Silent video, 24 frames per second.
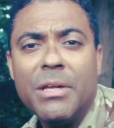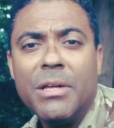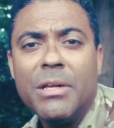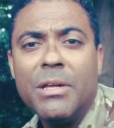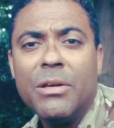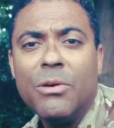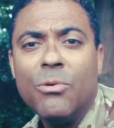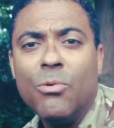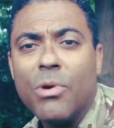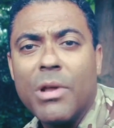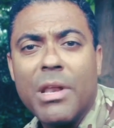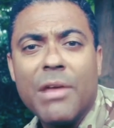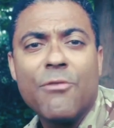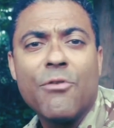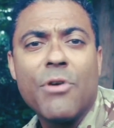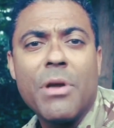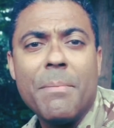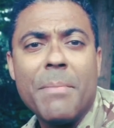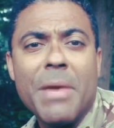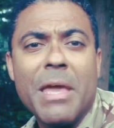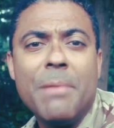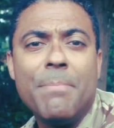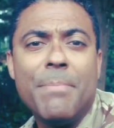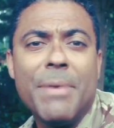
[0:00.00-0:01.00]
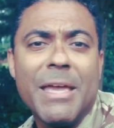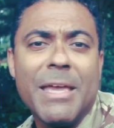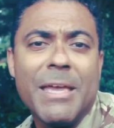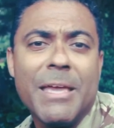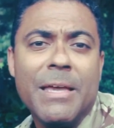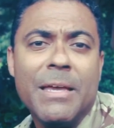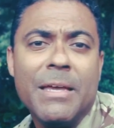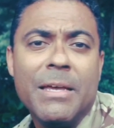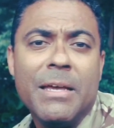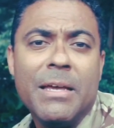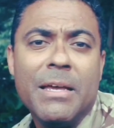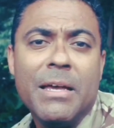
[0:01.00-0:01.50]
Whatever it may be,
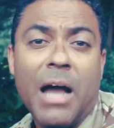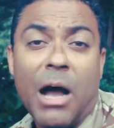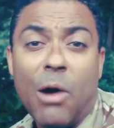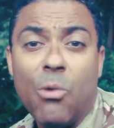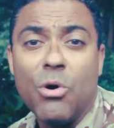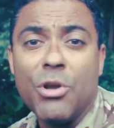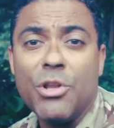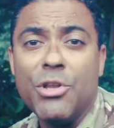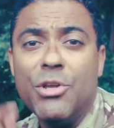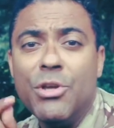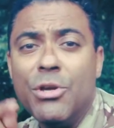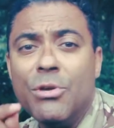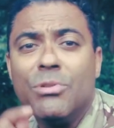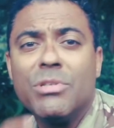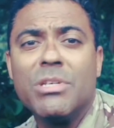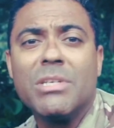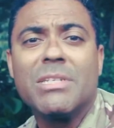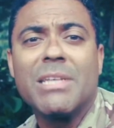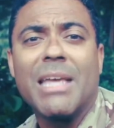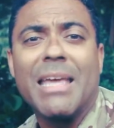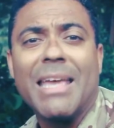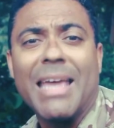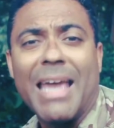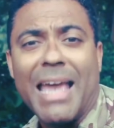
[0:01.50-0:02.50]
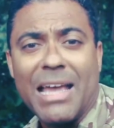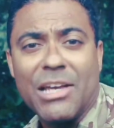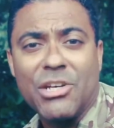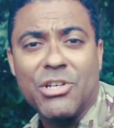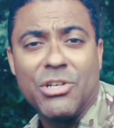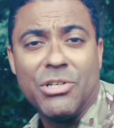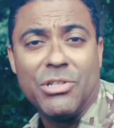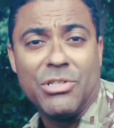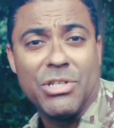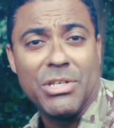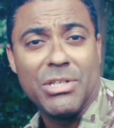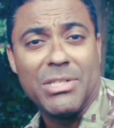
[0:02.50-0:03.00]
I want you to take
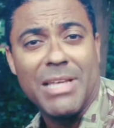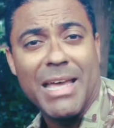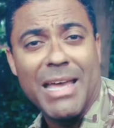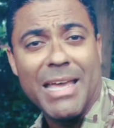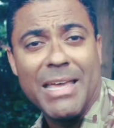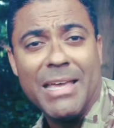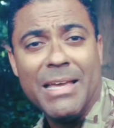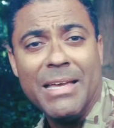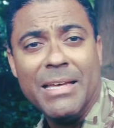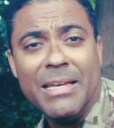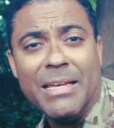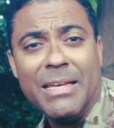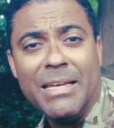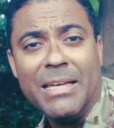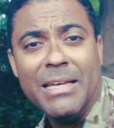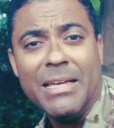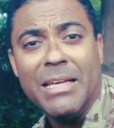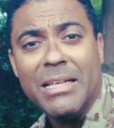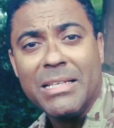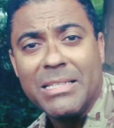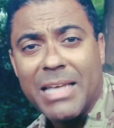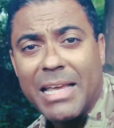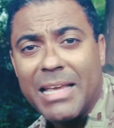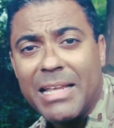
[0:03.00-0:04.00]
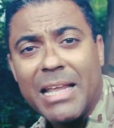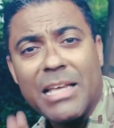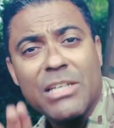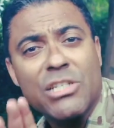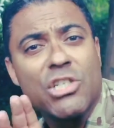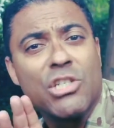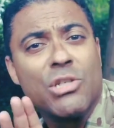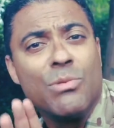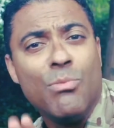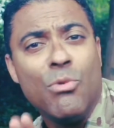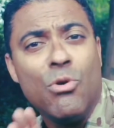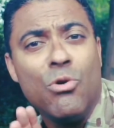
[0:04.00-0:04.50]
action today. Take that
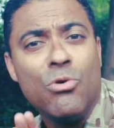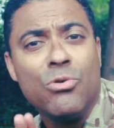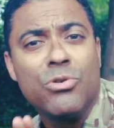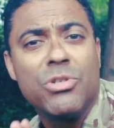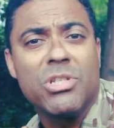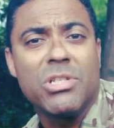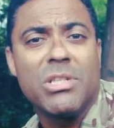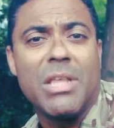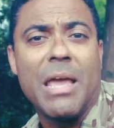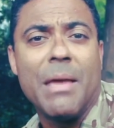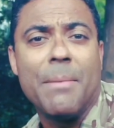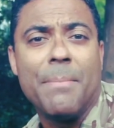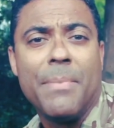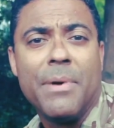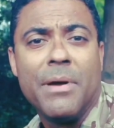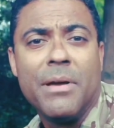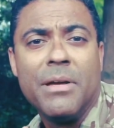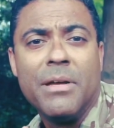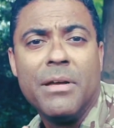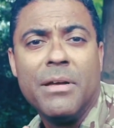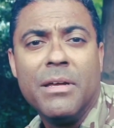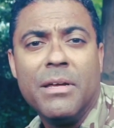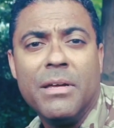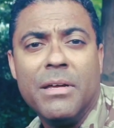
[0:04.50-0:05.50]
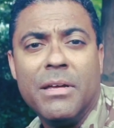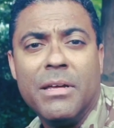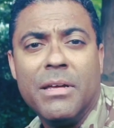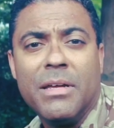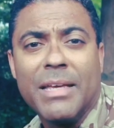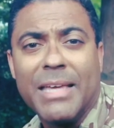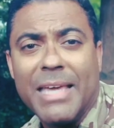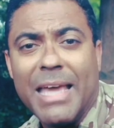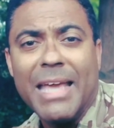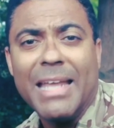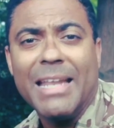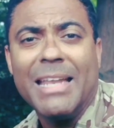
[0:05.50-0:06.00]
small step.
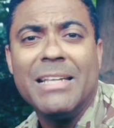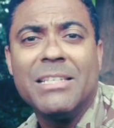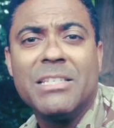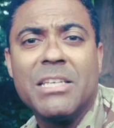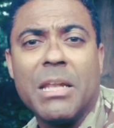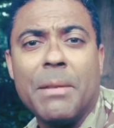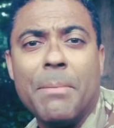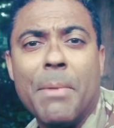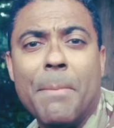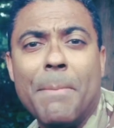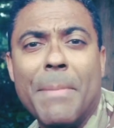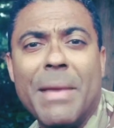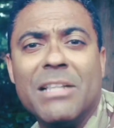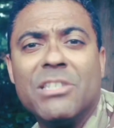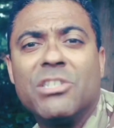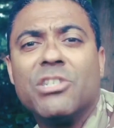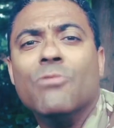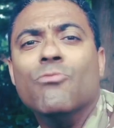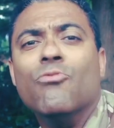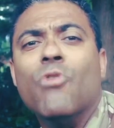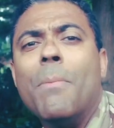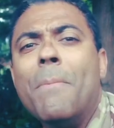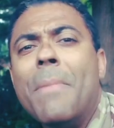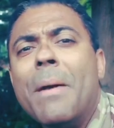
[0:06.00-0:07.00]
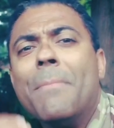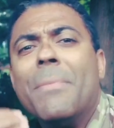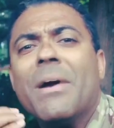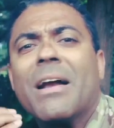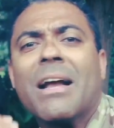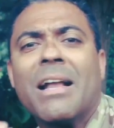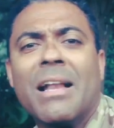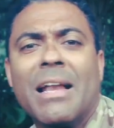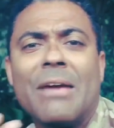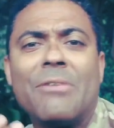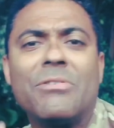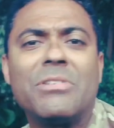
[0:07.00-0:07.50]
Get into the momentum. Remember,
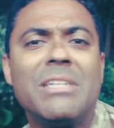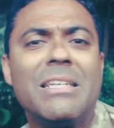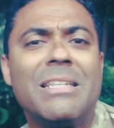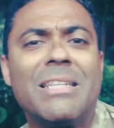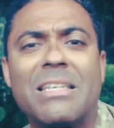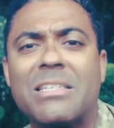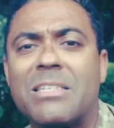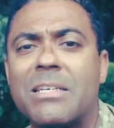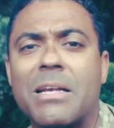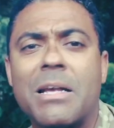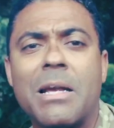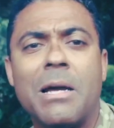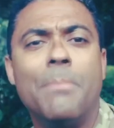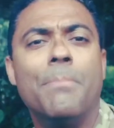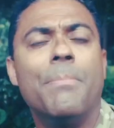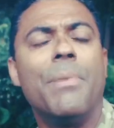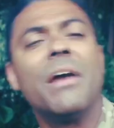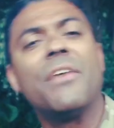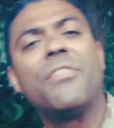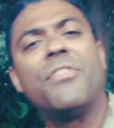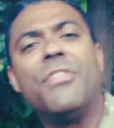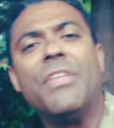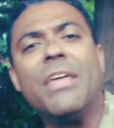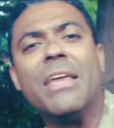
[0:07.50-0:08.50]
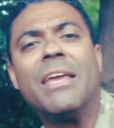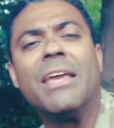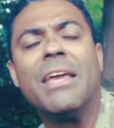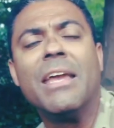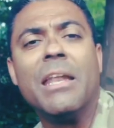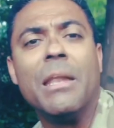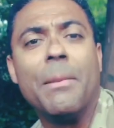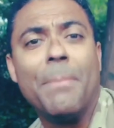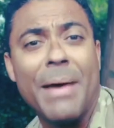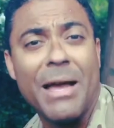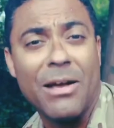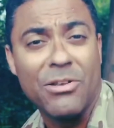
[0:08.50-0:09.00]
clarity doesn't come by
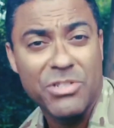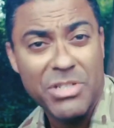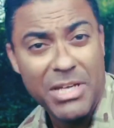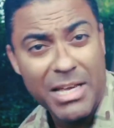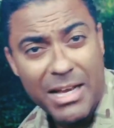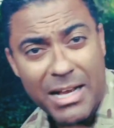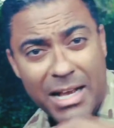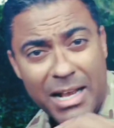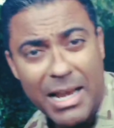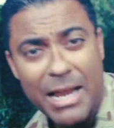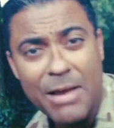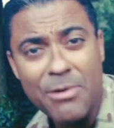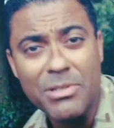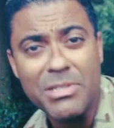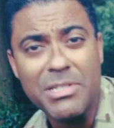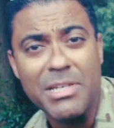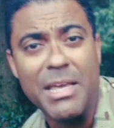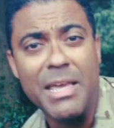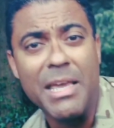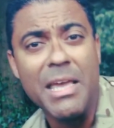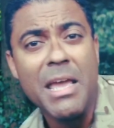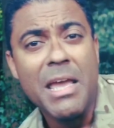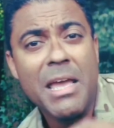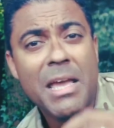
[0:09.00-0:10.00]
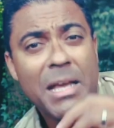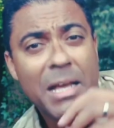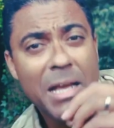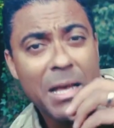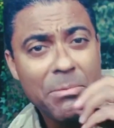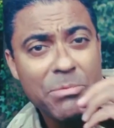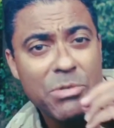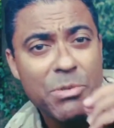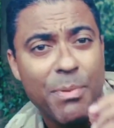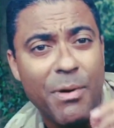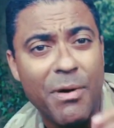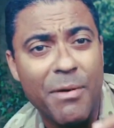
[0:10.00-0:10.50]
thinking about it. Clarity
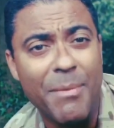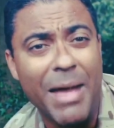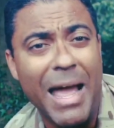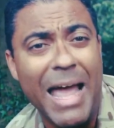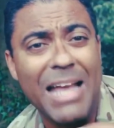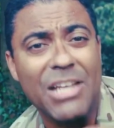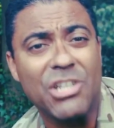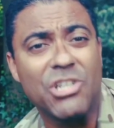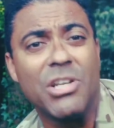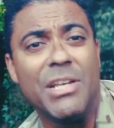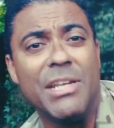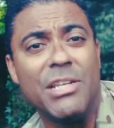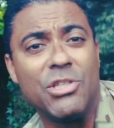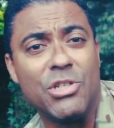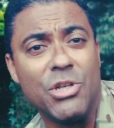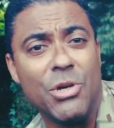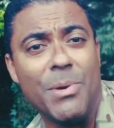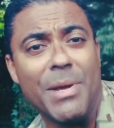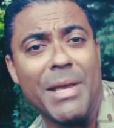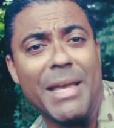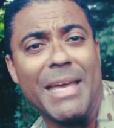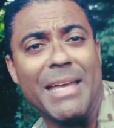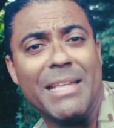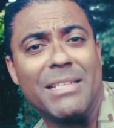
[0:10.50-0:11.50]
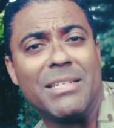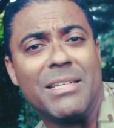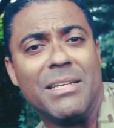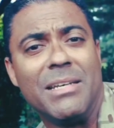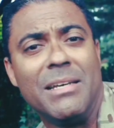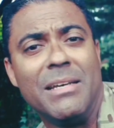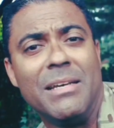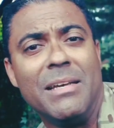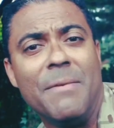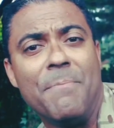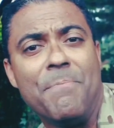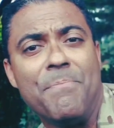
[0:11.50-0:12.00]
comes from actually doing
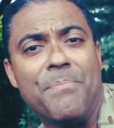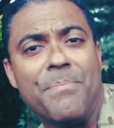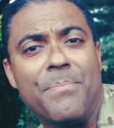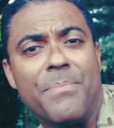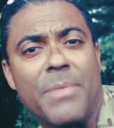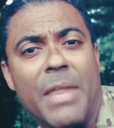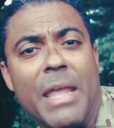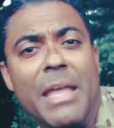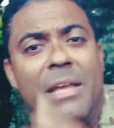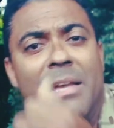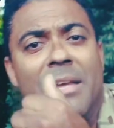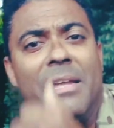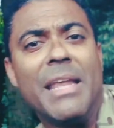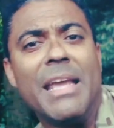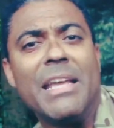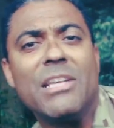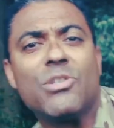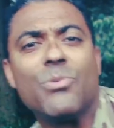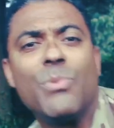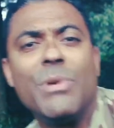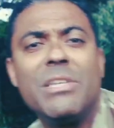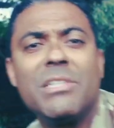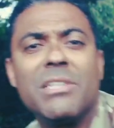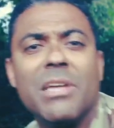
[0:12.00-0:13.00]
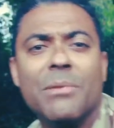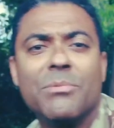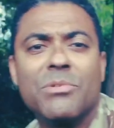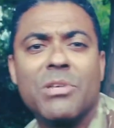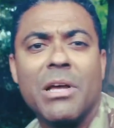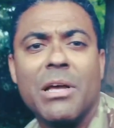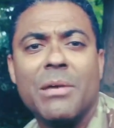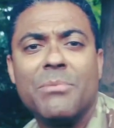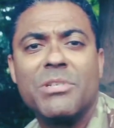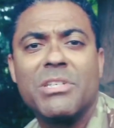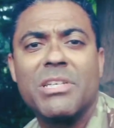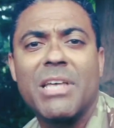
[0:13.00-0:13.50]
it. In cadets, we
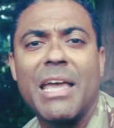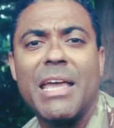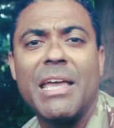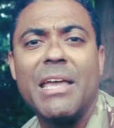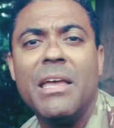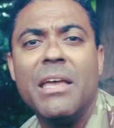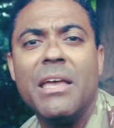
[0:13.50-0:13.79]
sometimes say,